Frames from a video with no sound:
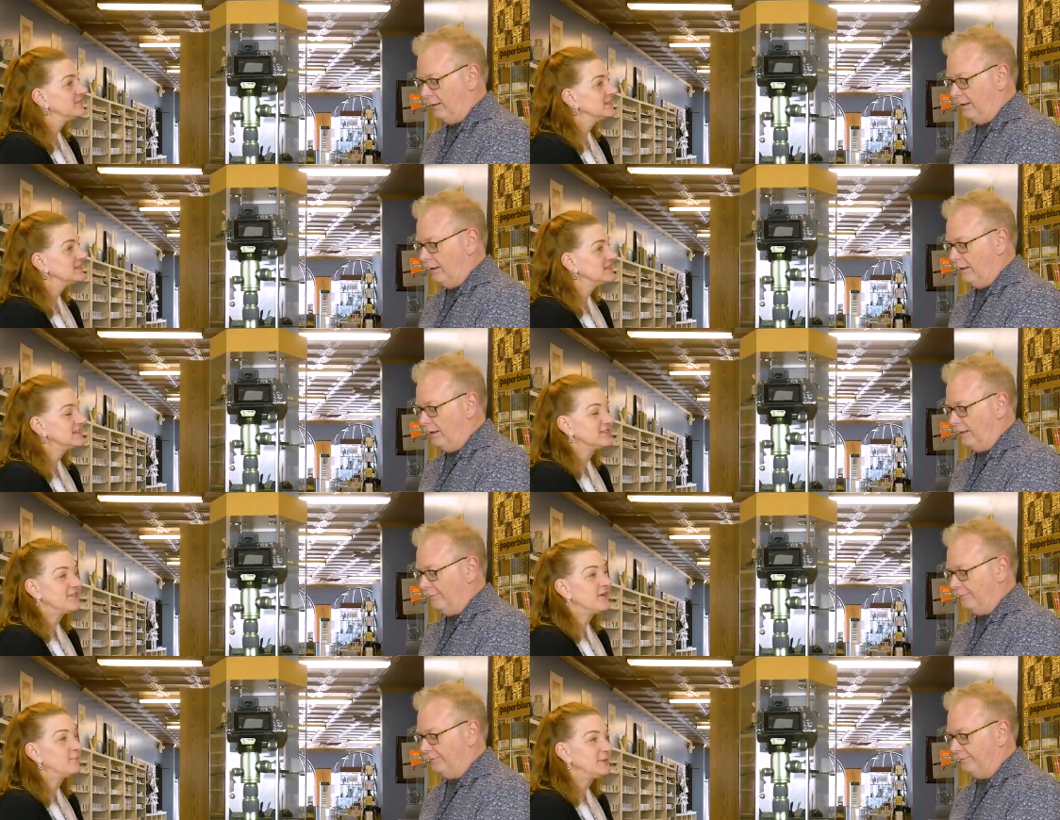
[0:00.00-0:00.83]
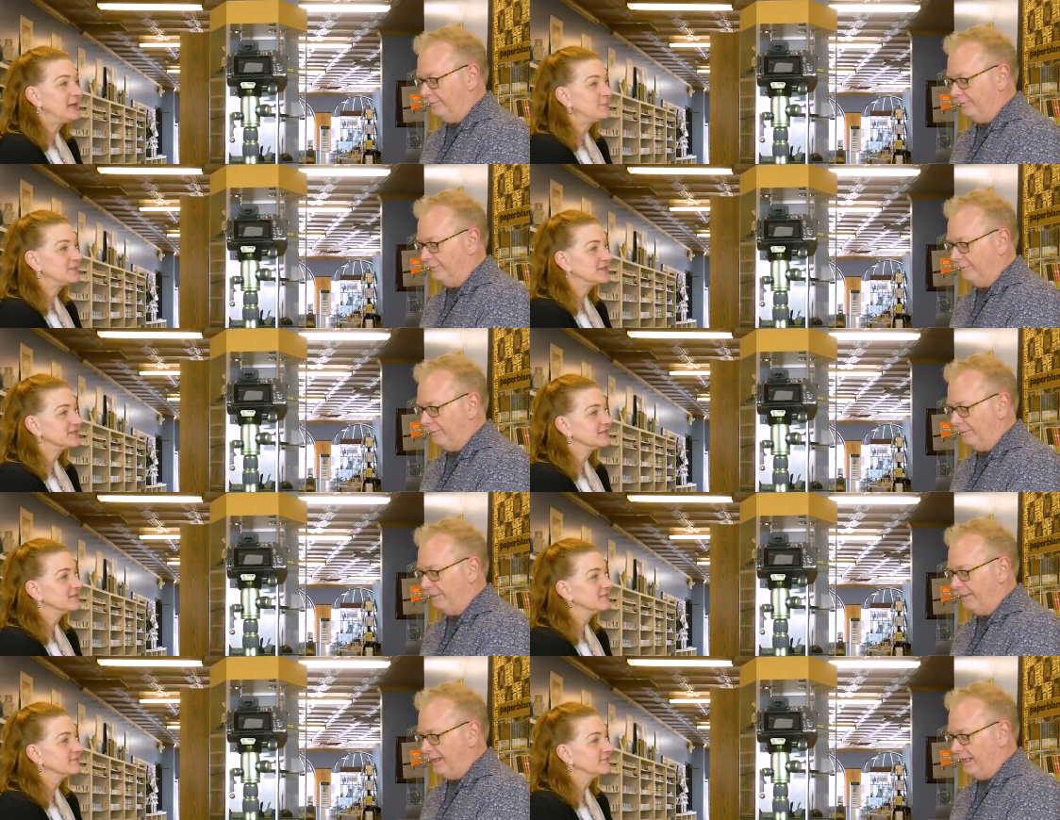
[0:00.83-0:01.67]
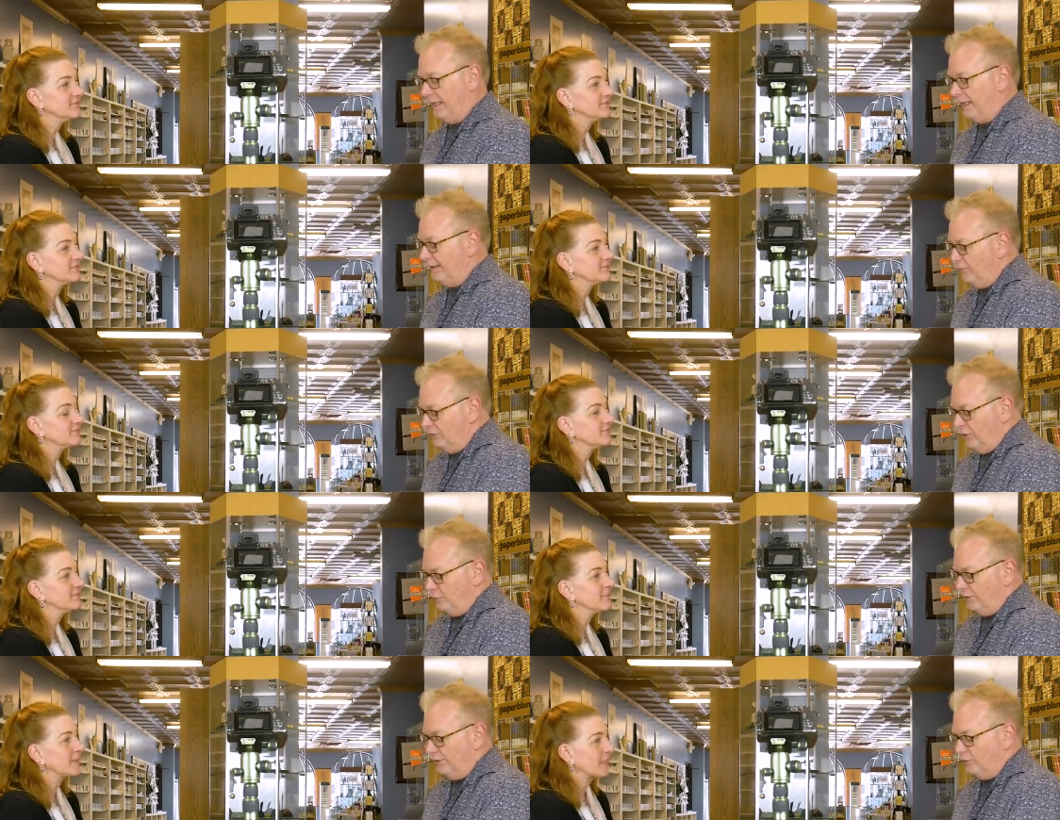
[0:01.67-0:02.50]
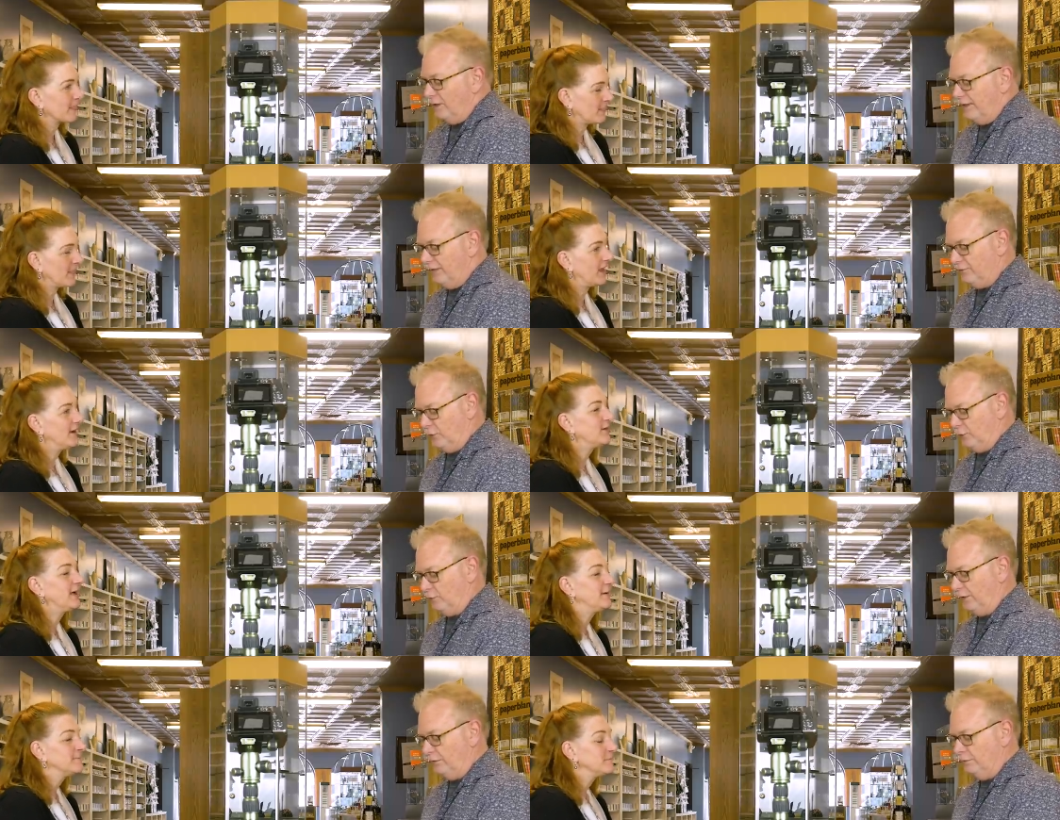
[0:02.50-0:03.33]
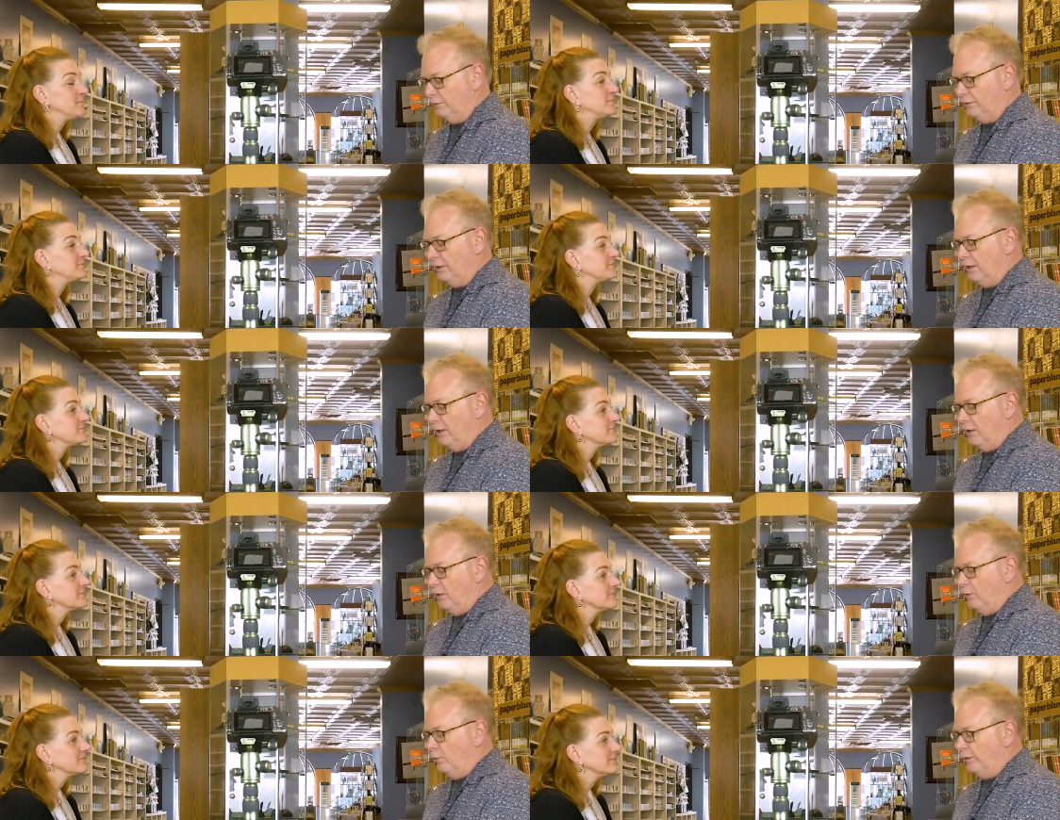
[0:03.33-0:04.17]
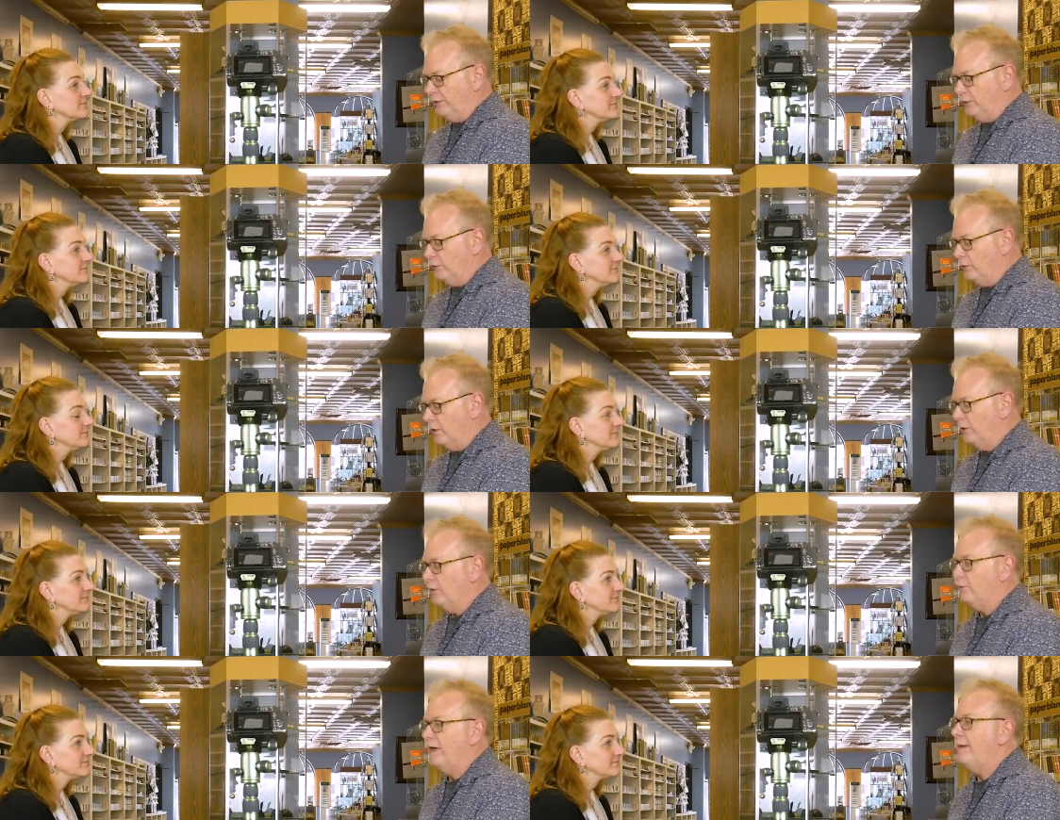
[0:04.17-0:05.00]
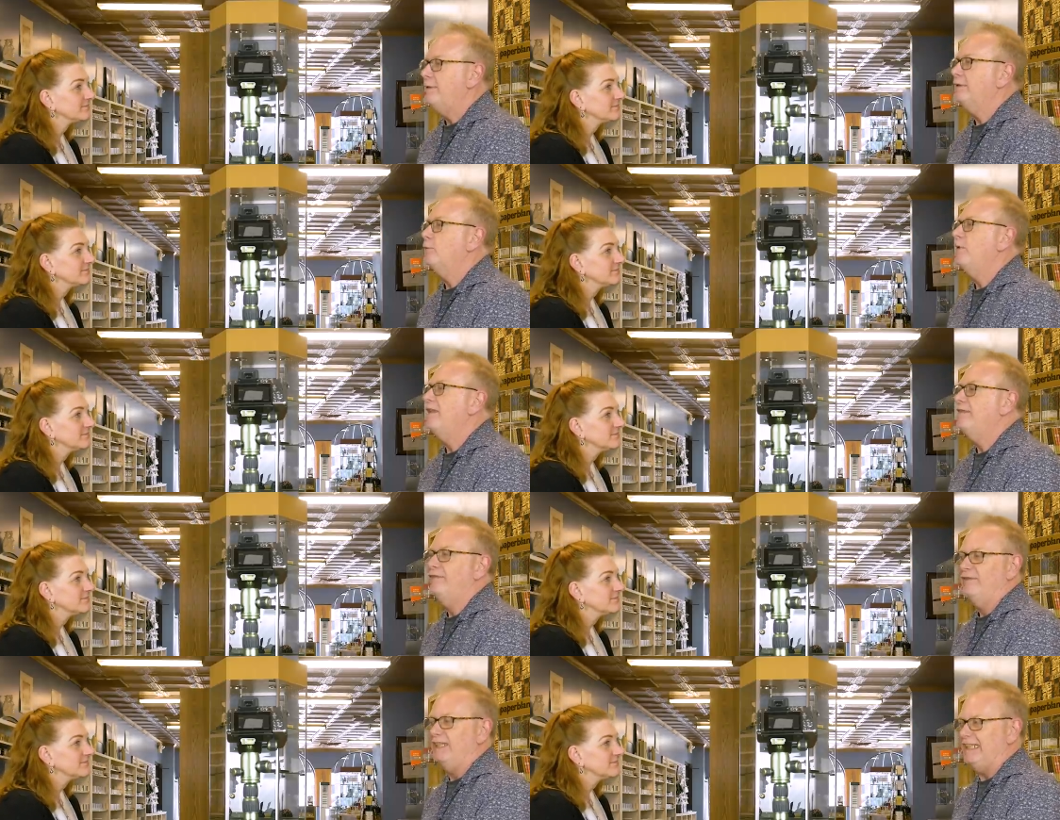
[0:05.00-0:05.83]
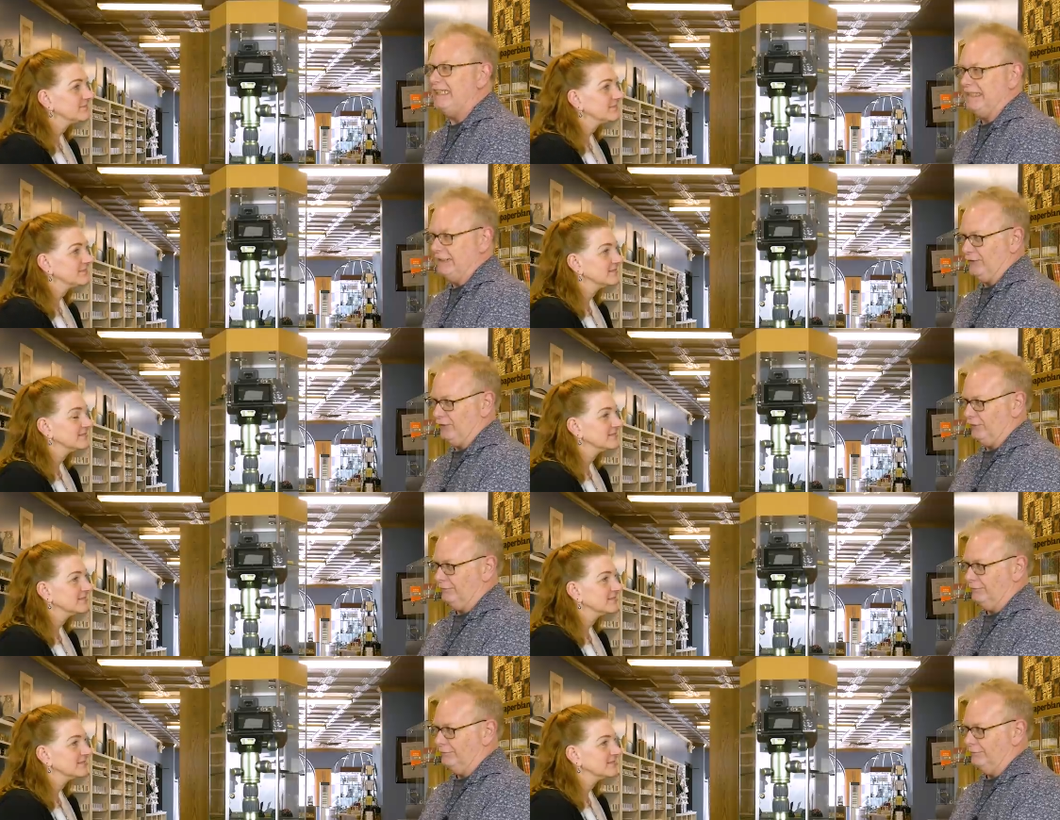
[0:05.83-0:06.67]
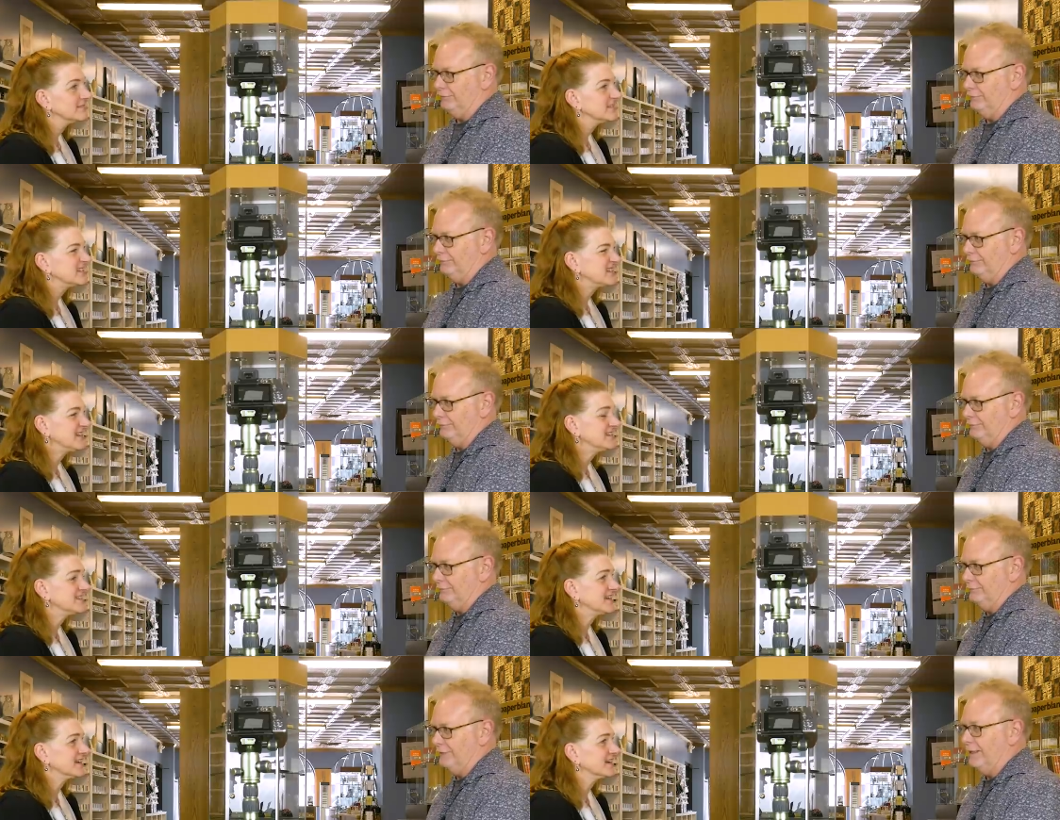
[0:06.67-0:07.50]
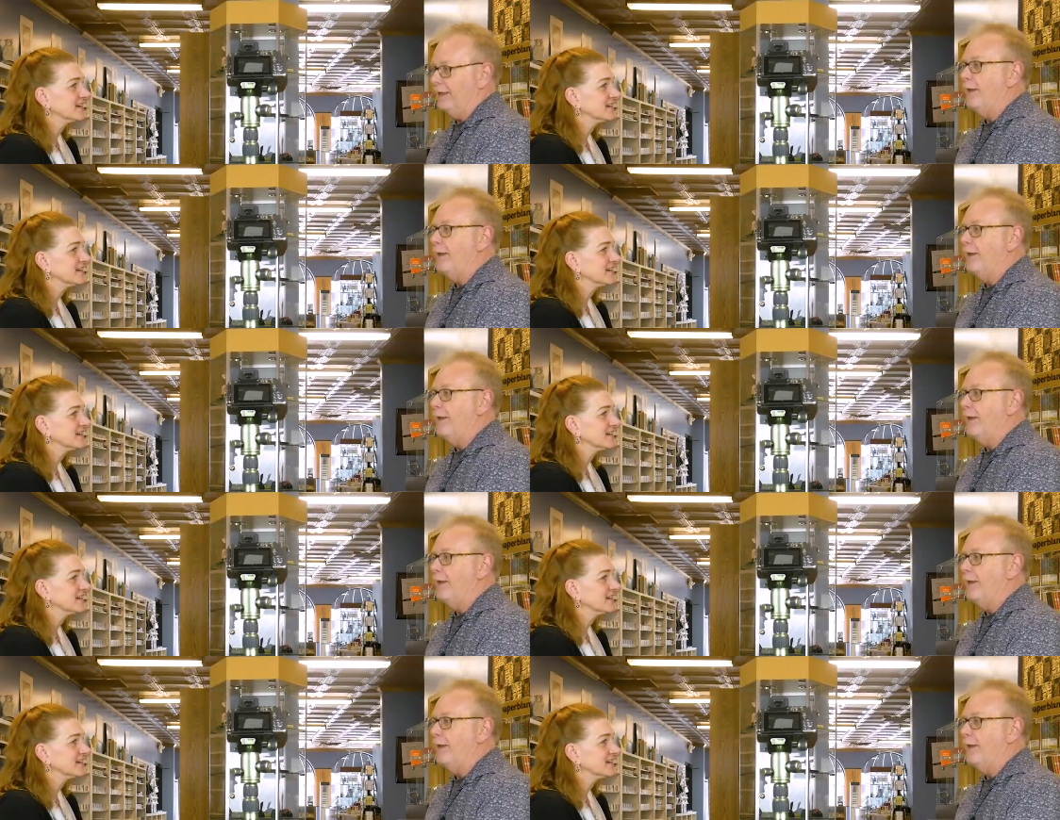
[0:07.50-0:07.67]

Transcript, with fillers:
Speaker 1: This is um, about peeps.
Speaker 2: I don't know. Let's try this first okay. one. What do you call a rabbit with fleas?
Speaker 1: Disgusting.